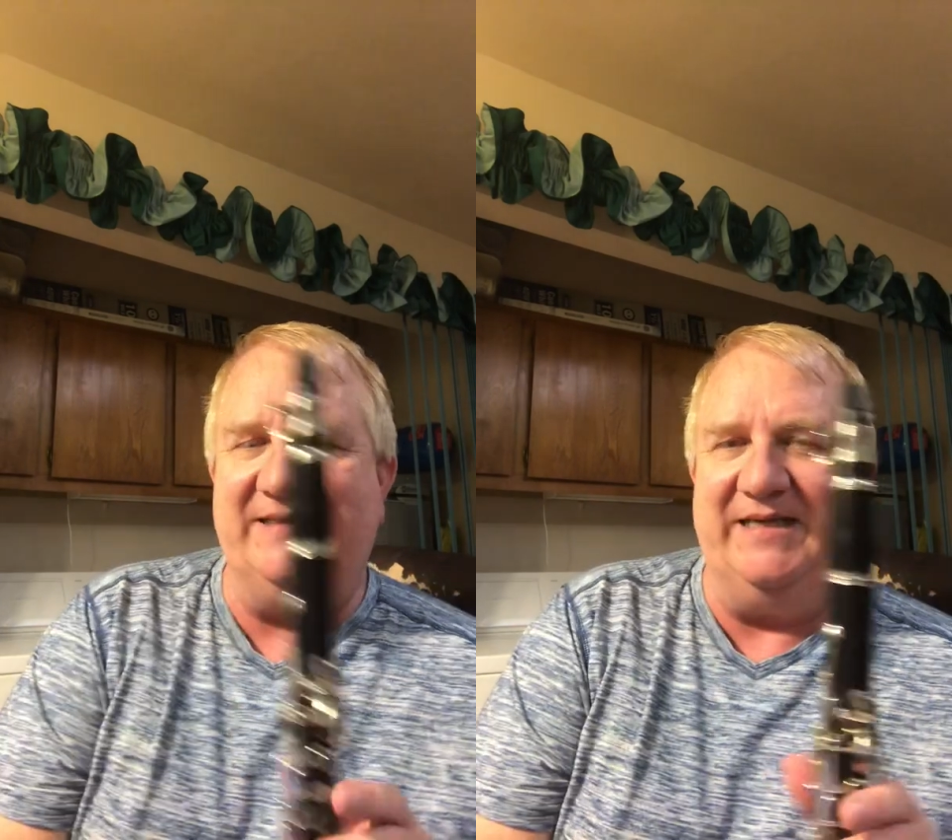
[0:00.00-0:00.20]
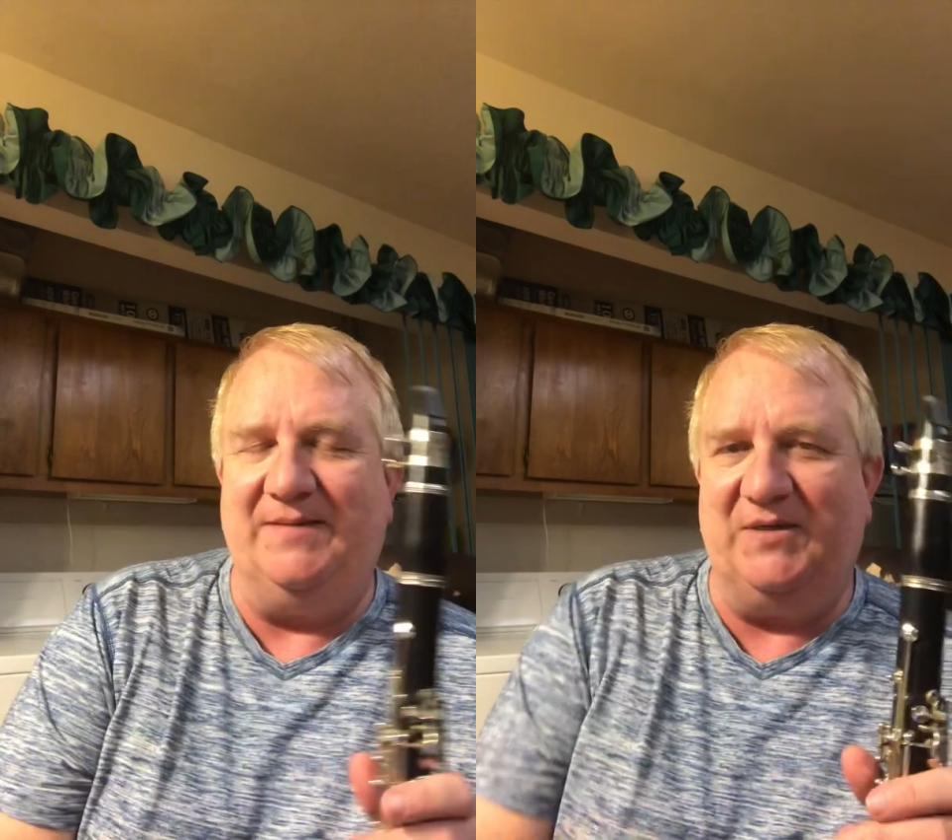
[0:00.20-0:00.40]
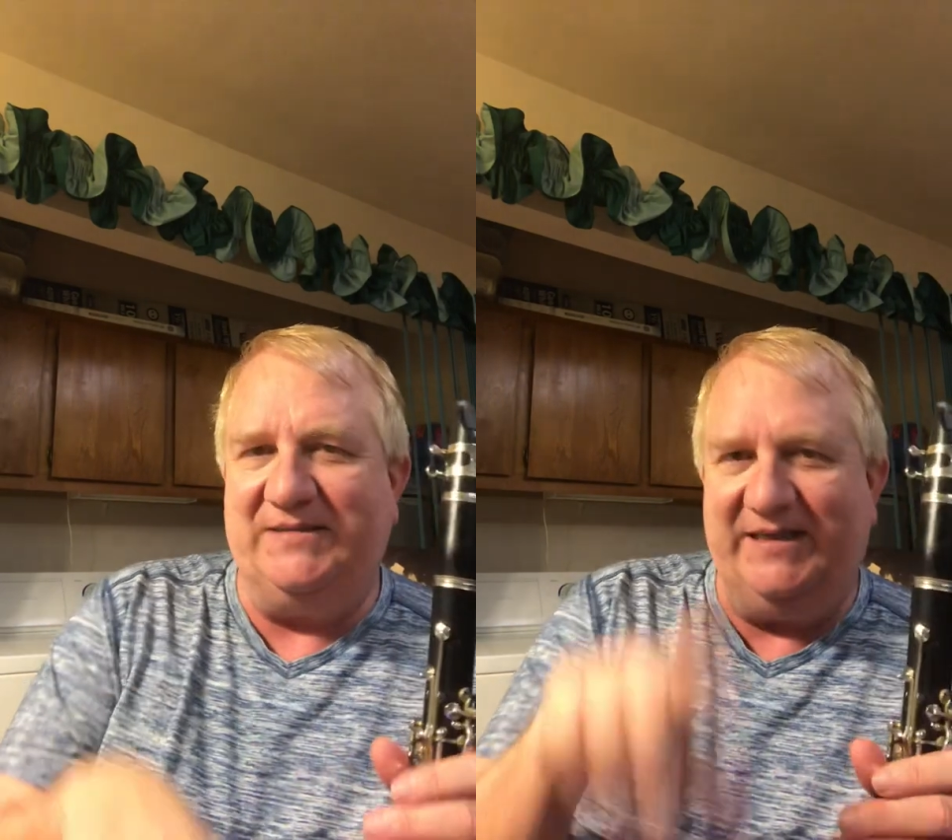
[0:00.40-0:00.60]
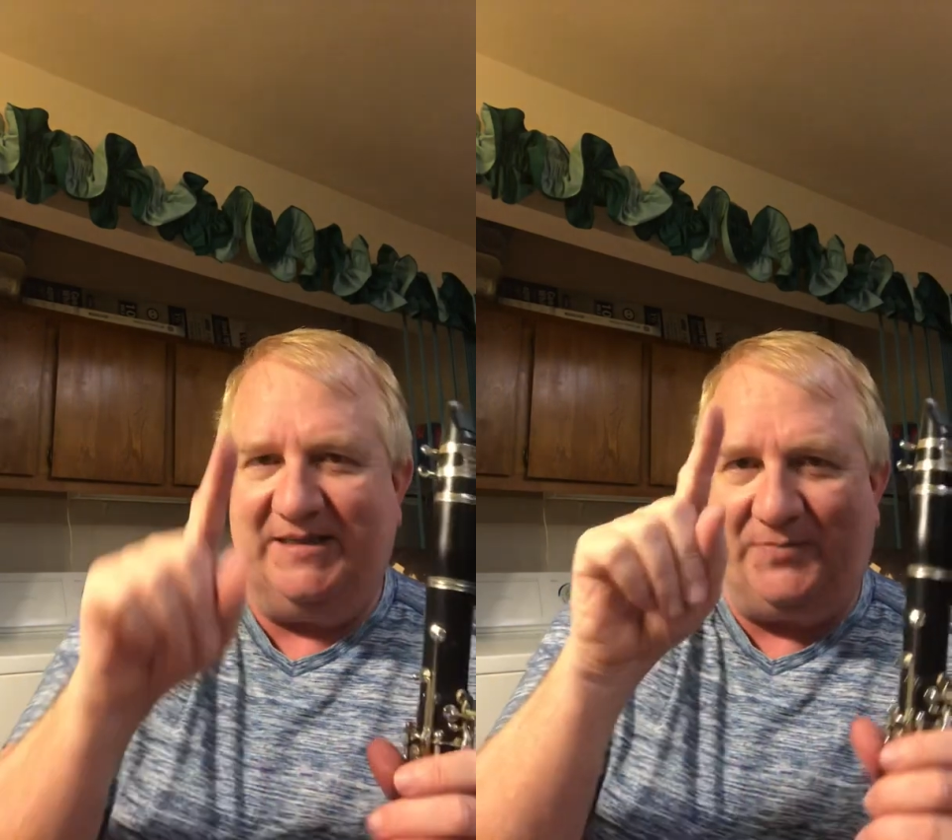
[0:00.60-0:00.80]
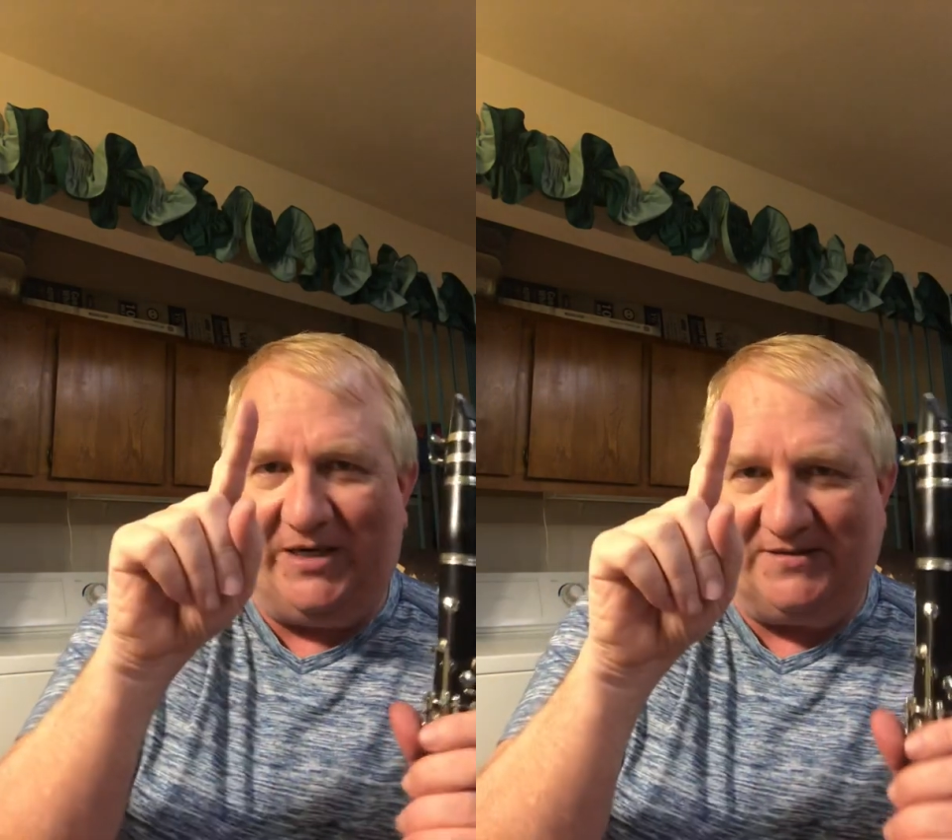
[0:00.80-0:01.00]
Again, I'm going to tell you to
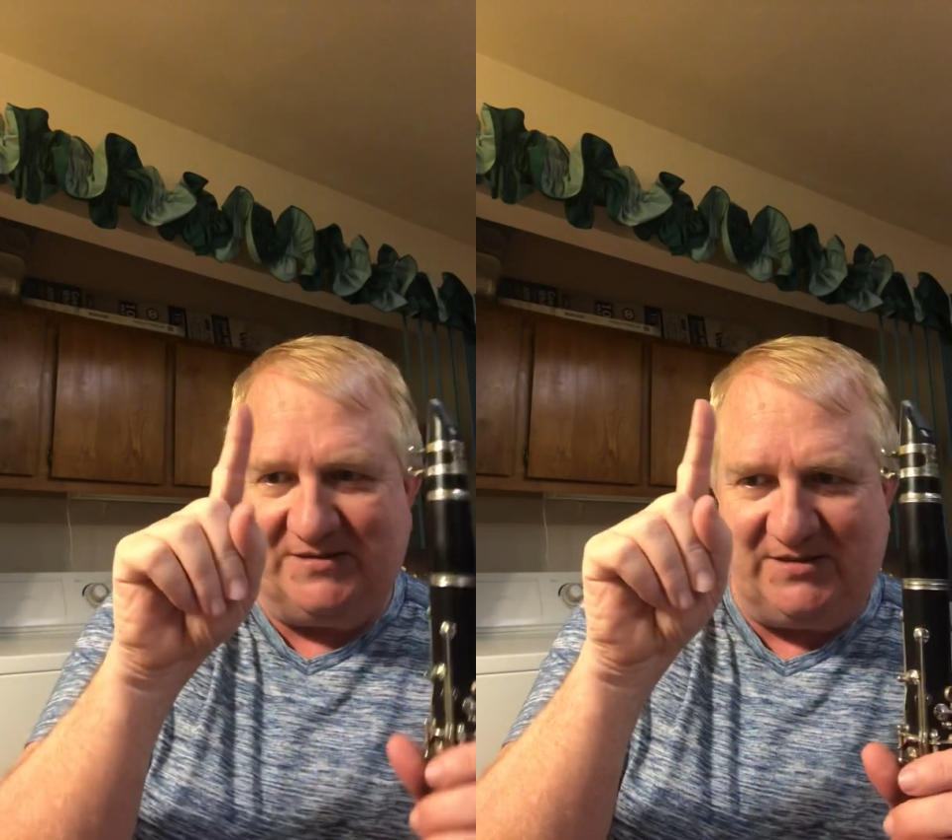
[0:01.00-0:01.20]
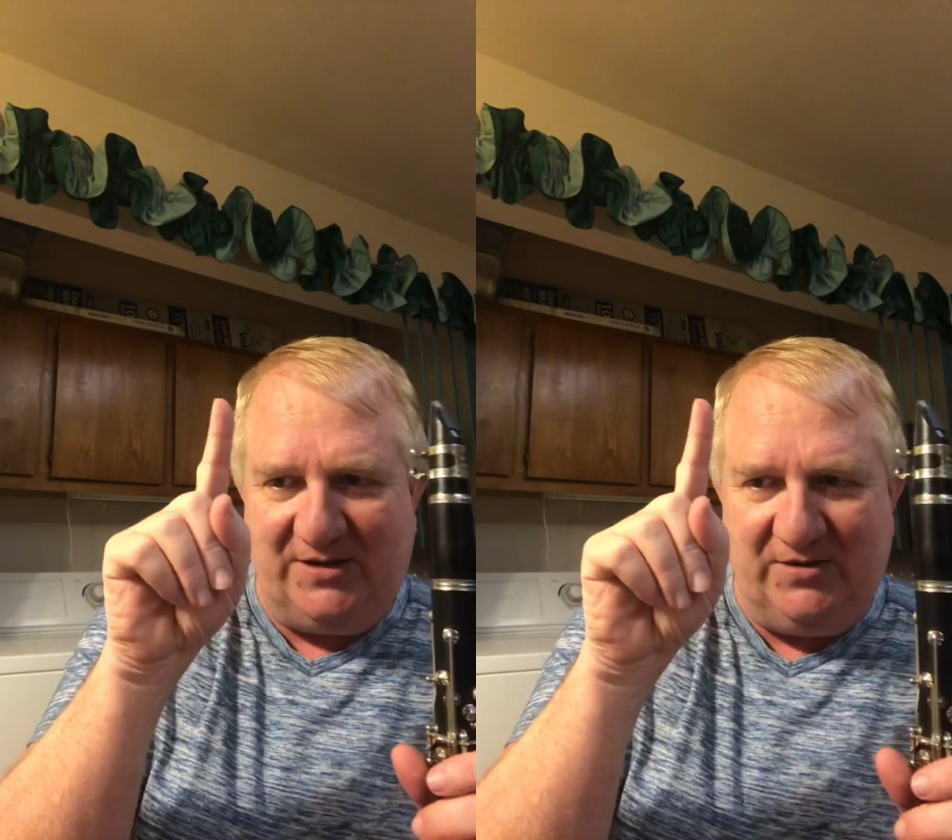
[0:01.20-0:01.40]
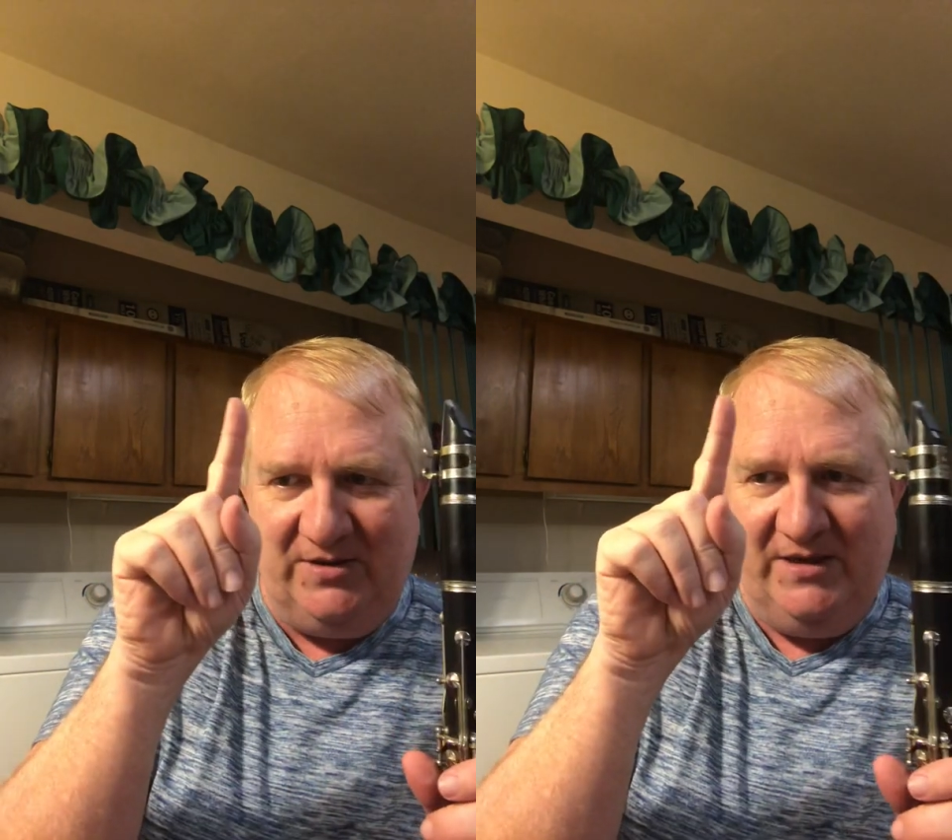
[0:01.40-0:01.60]
practice slow,